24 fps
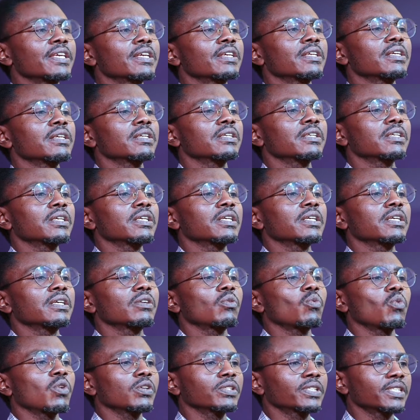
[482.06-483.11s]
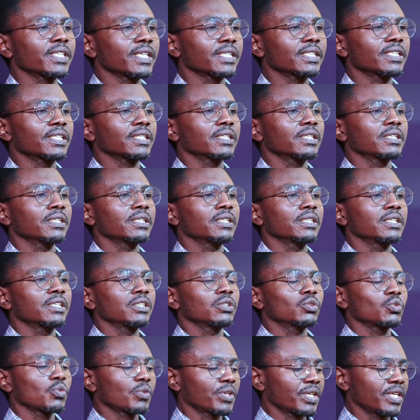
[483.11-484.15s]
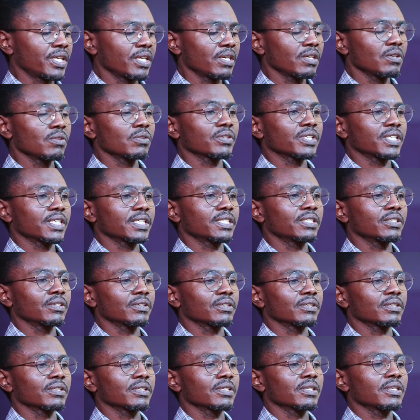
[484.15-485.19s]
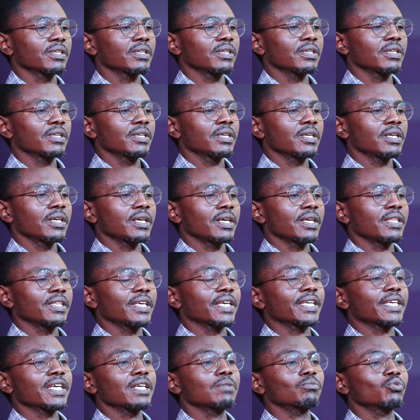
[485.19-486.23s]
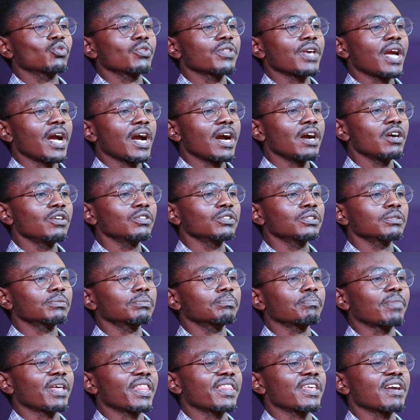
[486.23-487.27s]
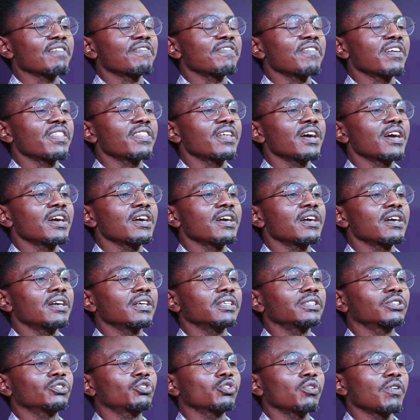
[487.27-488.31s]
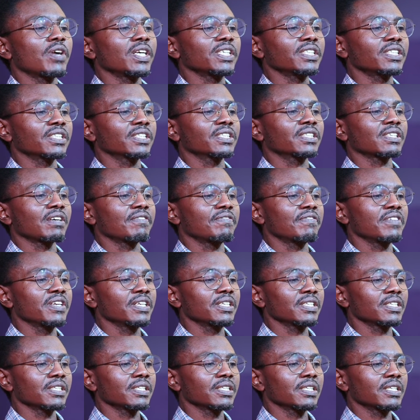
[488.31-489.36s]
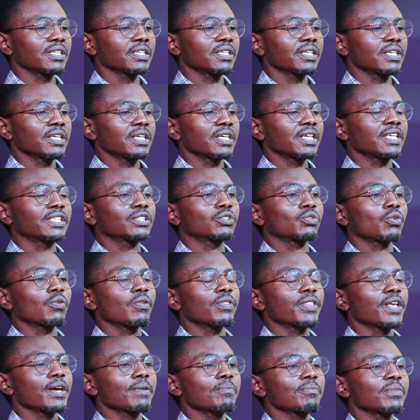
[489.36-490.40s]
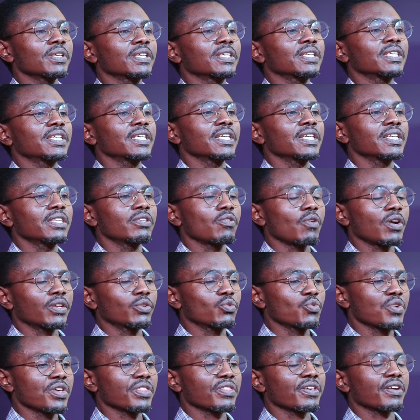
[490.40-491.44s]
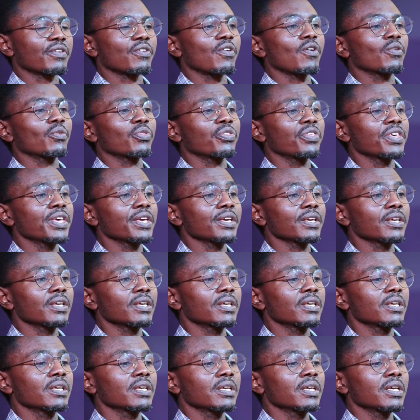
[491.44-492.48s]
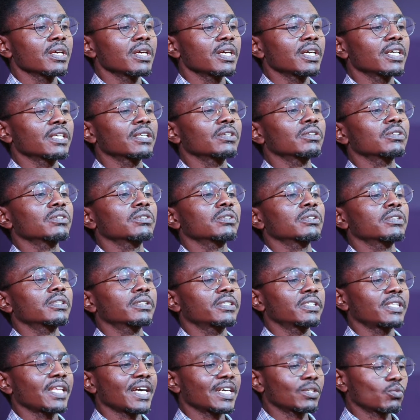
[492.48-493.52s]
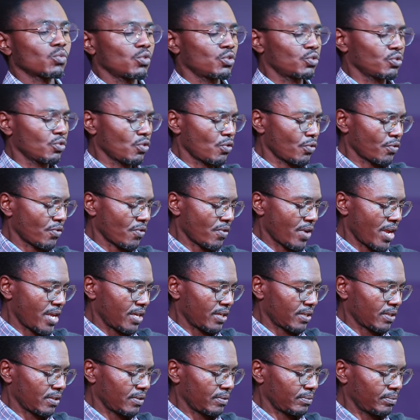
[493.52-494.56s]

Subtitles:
they wanted to kill Gideon. And they came to their house, but their father Joash intervened and told them indeed they were doing the wrong thing, and that was not right.